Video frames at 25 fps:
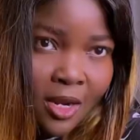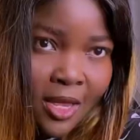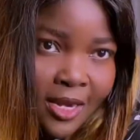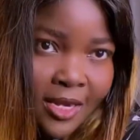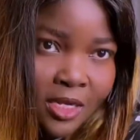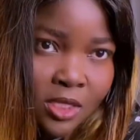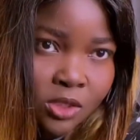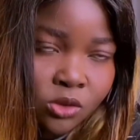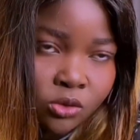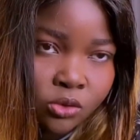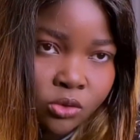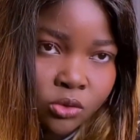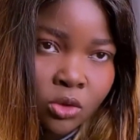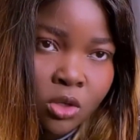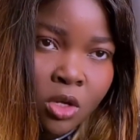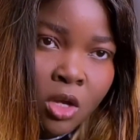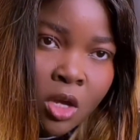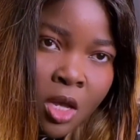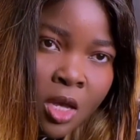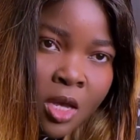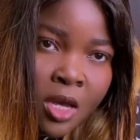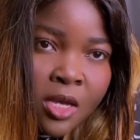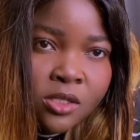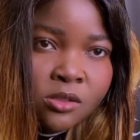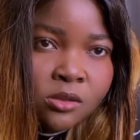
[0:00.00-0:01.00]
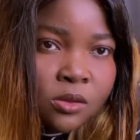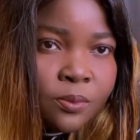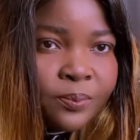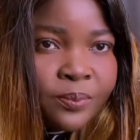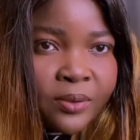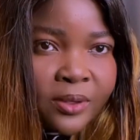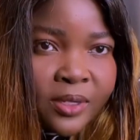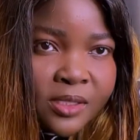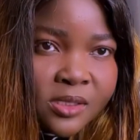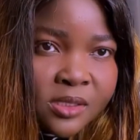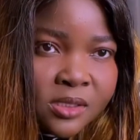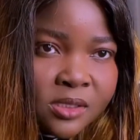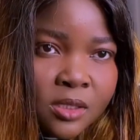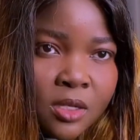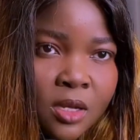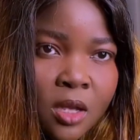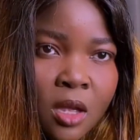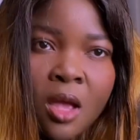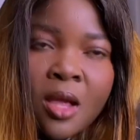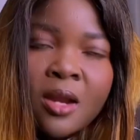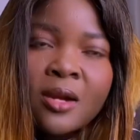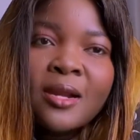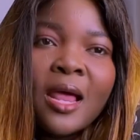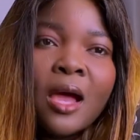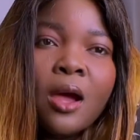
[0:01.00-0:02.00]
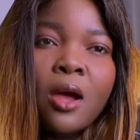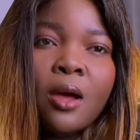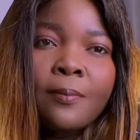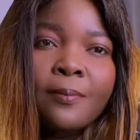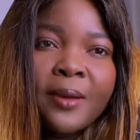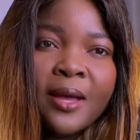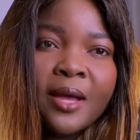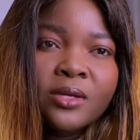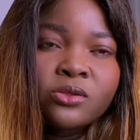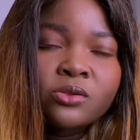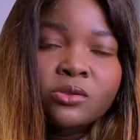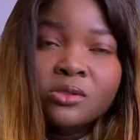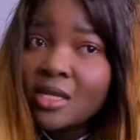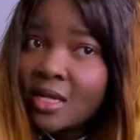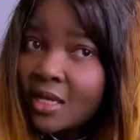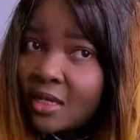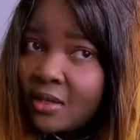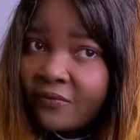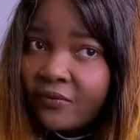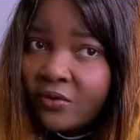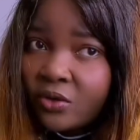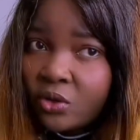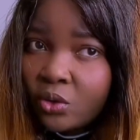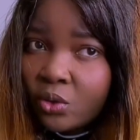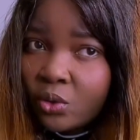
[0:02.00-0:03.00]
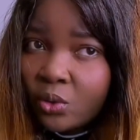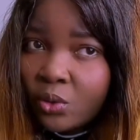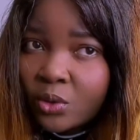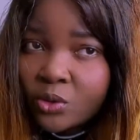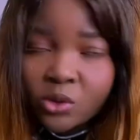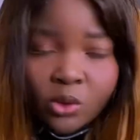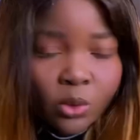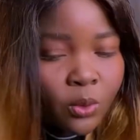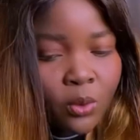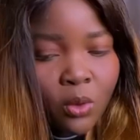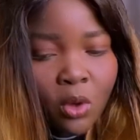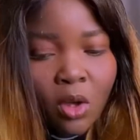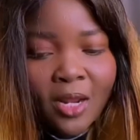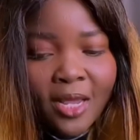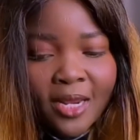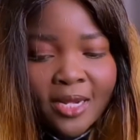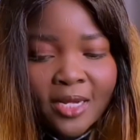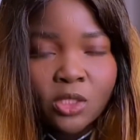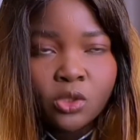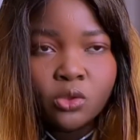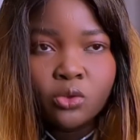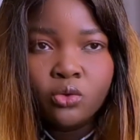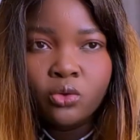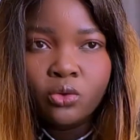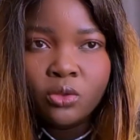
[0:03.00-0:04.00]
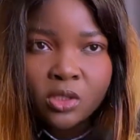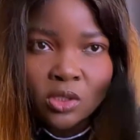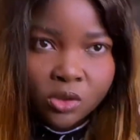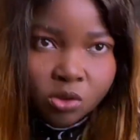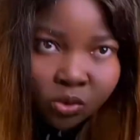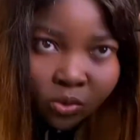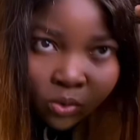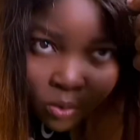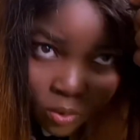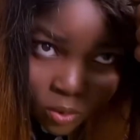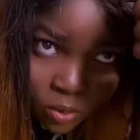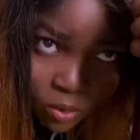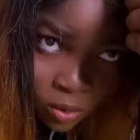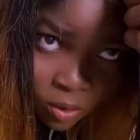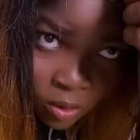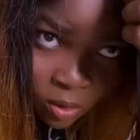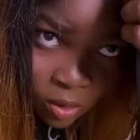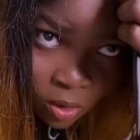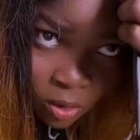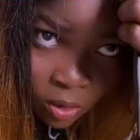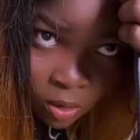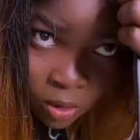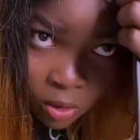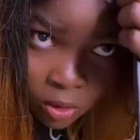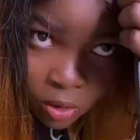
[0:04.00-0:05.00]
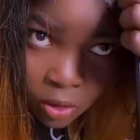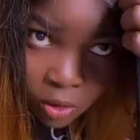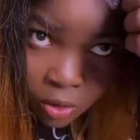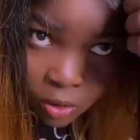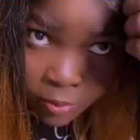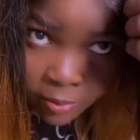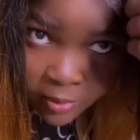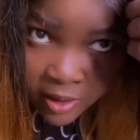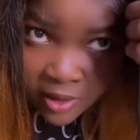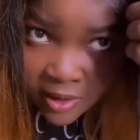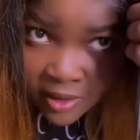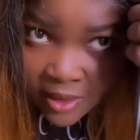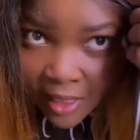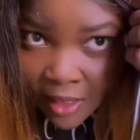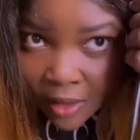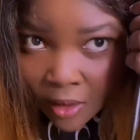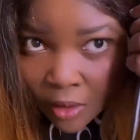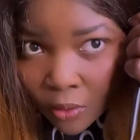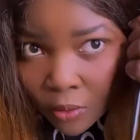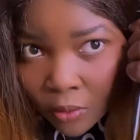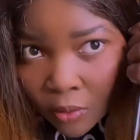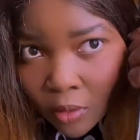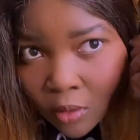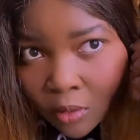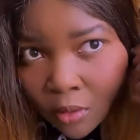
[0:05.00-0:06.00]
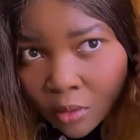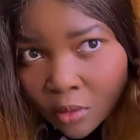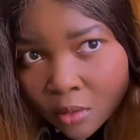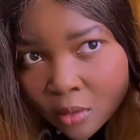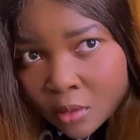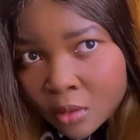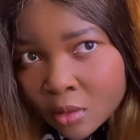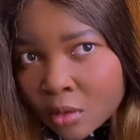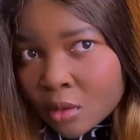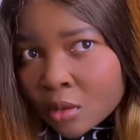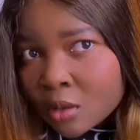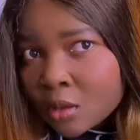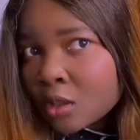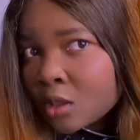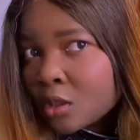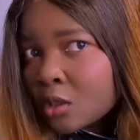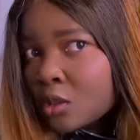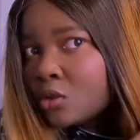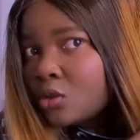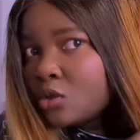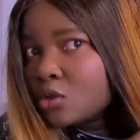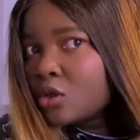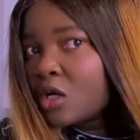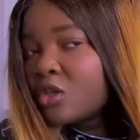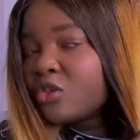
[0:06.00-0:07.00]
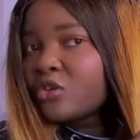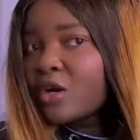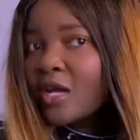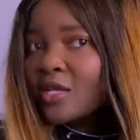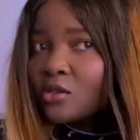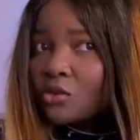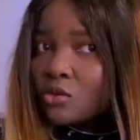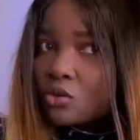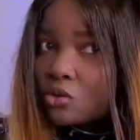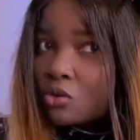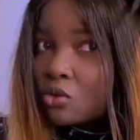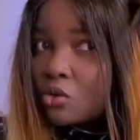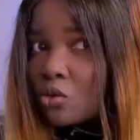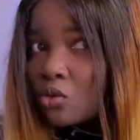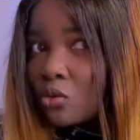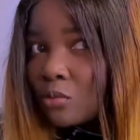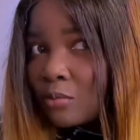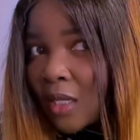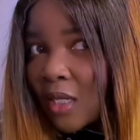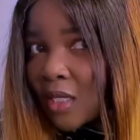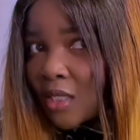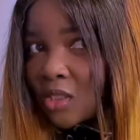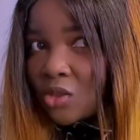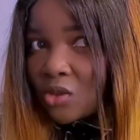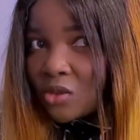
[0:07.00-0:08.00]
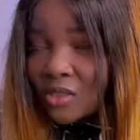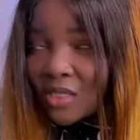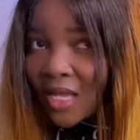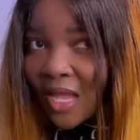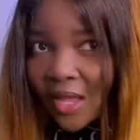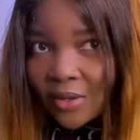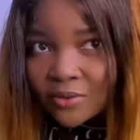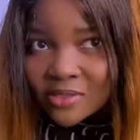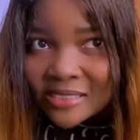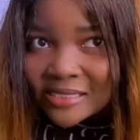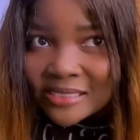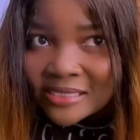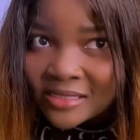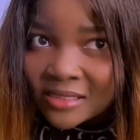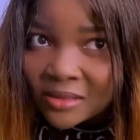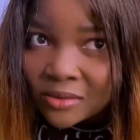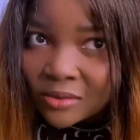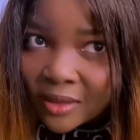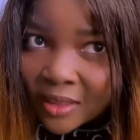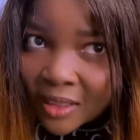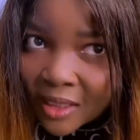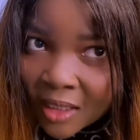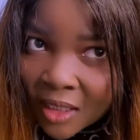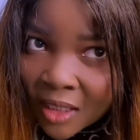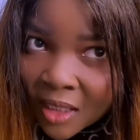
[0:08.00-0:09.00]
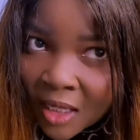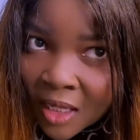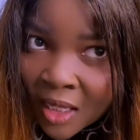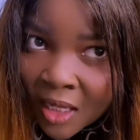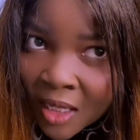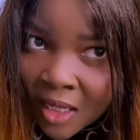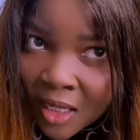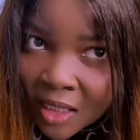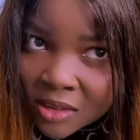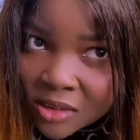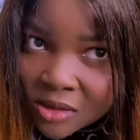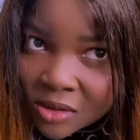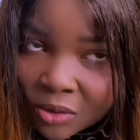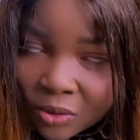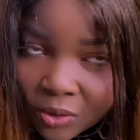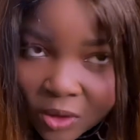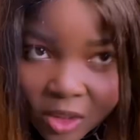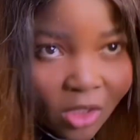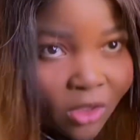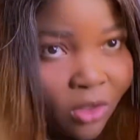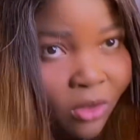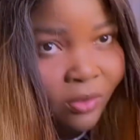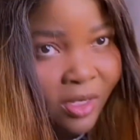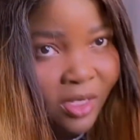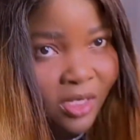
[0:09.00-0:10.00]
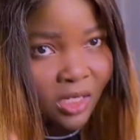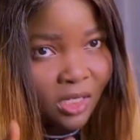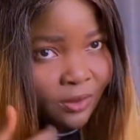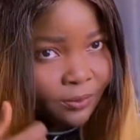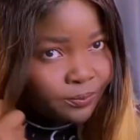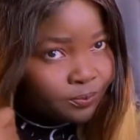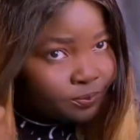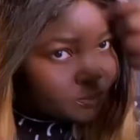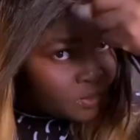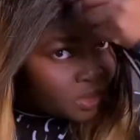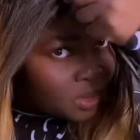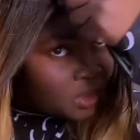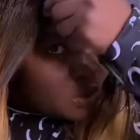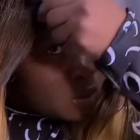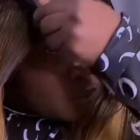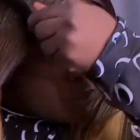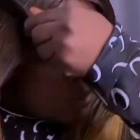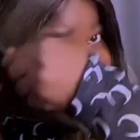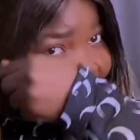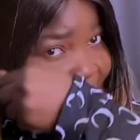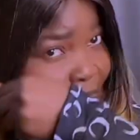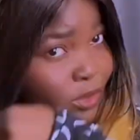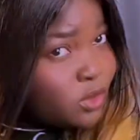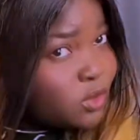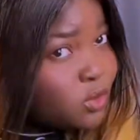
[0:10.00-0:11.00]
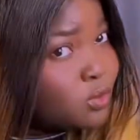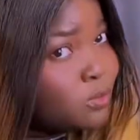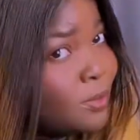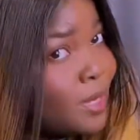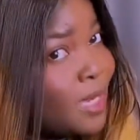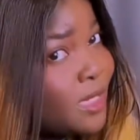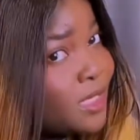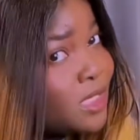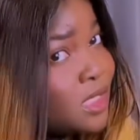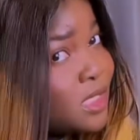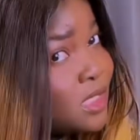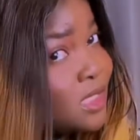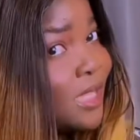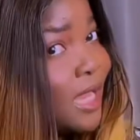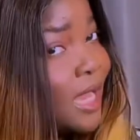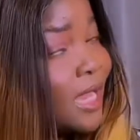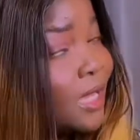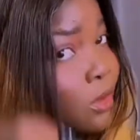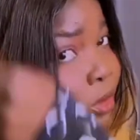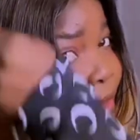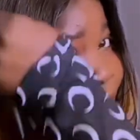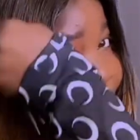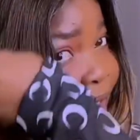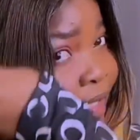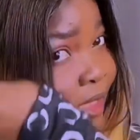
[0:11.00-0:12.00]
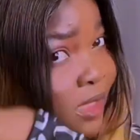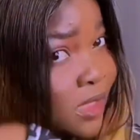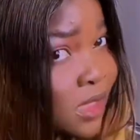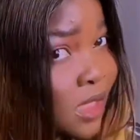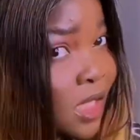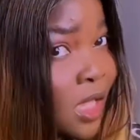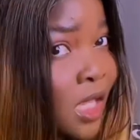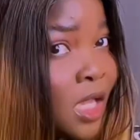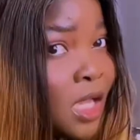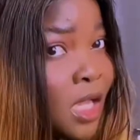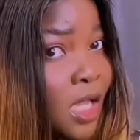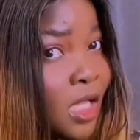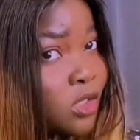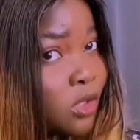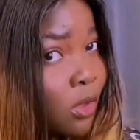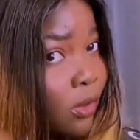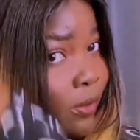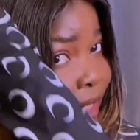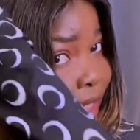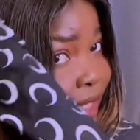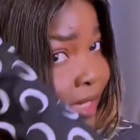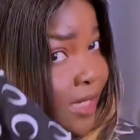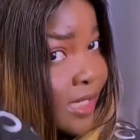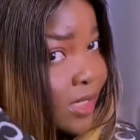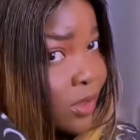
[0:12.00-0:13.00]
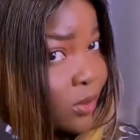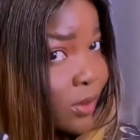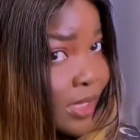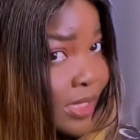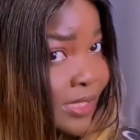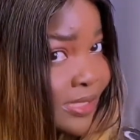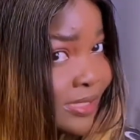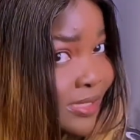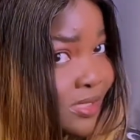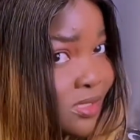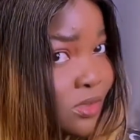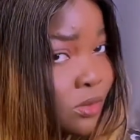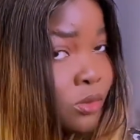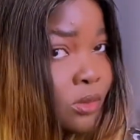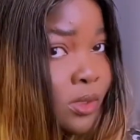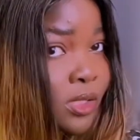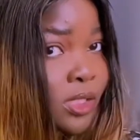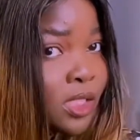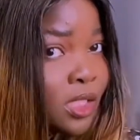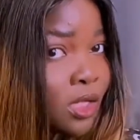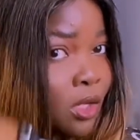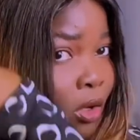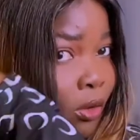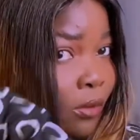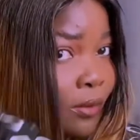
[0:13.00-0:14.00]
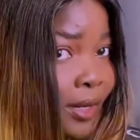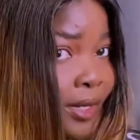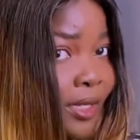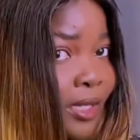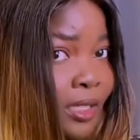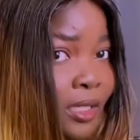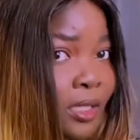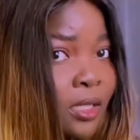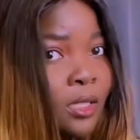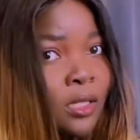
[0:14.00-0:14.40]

I need to do is to press. Now I'm back to start the video. So all I need to do is to comb it down. Do not try to do too much. You see how silky it's looking already without too much down on it. It's already looking silky already.